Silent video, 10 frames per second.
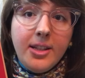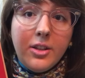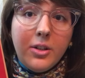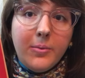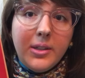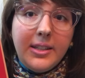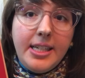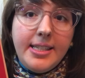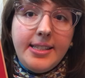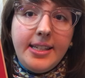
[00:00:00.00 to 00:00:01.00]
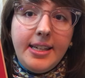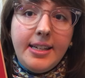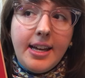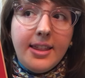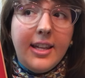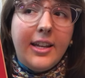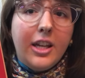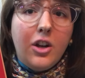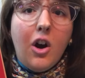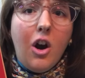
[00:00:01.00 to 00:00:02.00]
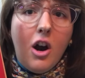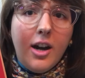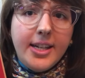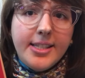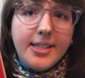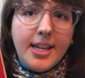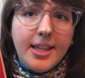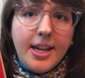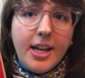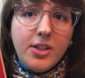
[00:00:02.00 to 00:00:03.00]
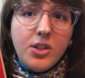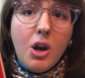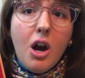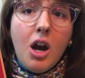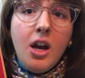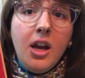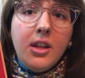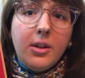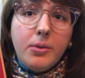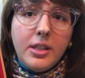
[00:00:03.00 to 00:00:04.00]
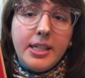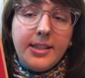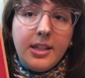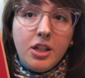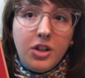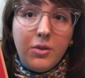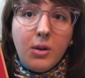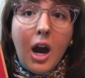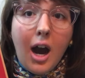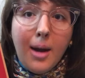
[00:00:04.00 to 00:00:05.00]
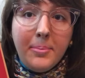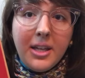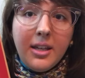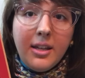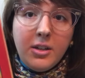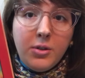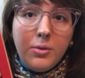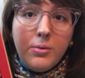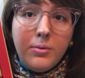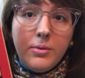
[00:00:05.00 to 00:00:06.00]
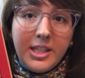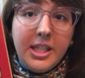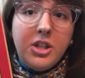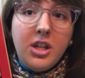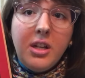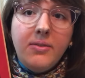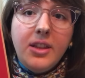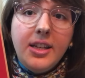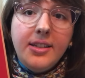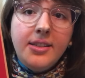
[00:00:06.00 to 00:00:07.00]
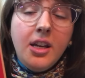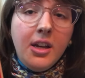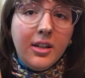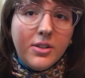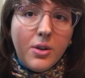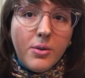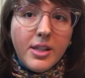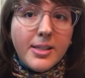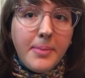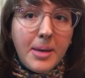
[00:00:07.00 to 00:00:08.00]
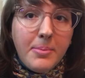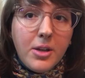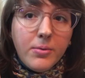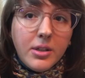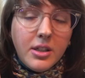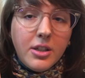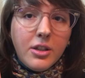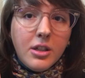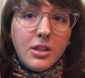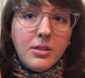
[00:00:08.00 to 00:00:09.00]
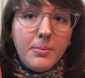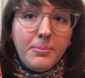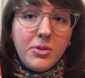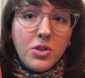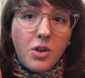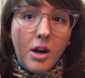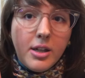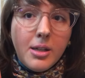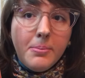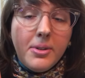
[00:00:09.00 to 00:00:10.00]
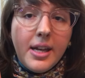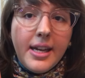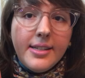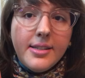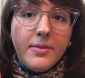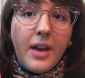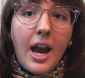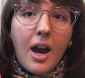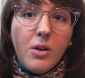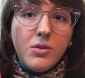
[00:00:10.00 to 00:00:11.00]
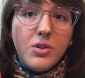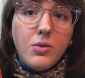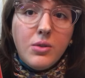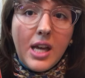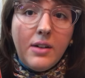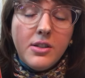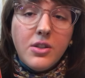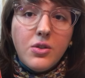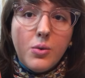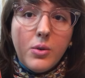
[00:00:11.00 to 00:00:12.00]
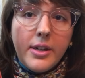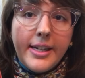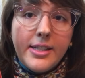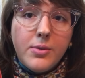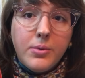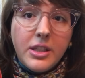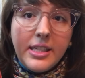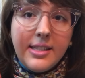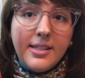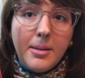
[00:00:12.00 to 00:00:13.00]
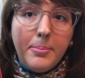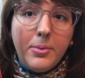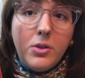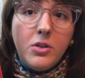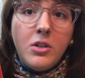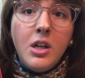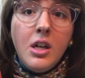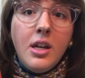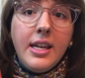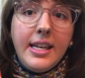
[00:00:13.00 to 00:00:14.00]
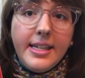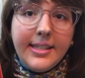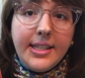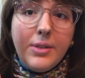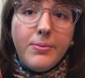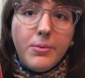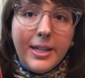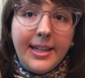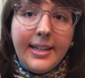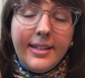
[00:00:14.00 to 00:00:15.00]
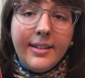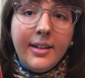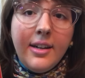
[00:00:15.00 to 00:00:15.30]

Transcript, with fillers: that they're releasing, I think in August, I think I saw, they're releasing a new copy, a new edition of this. So this might be a really good starting place of how to tell a story. It's really simple, easy read.